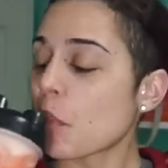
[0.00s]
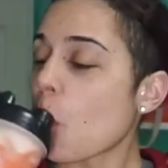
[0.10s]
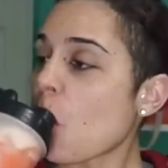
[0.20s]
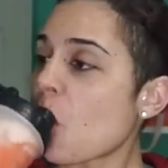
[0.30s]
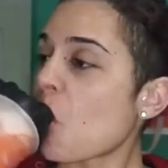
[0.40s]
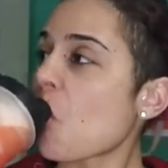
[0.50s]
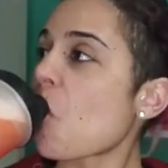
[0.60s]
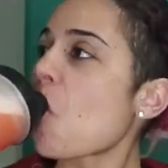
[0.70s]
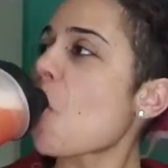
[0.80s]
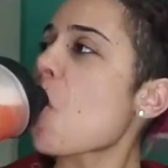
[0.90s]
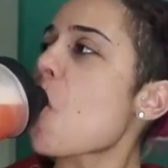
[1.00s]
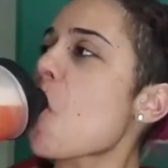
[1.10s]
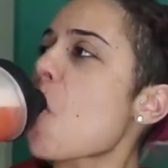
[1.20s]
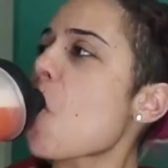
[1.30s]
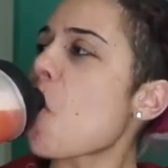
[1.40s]

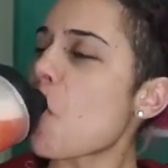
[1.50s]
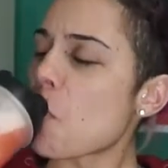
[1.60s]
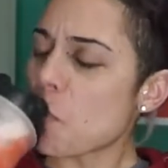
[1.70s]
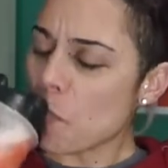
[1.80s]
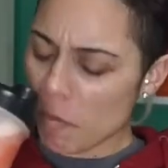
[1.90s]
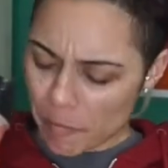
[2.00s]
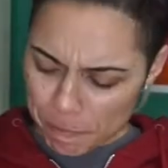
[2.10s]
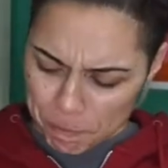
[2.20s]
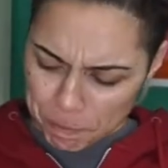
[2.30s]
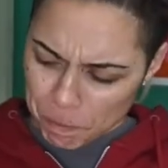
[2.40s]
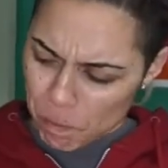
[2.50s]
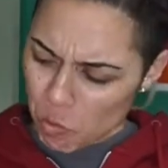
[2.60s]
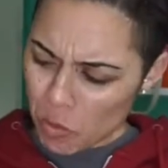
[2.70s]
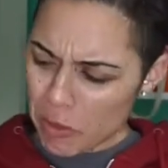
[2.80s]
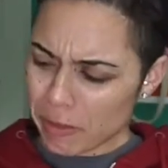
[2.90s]

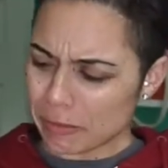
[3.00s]
Nobody speaks.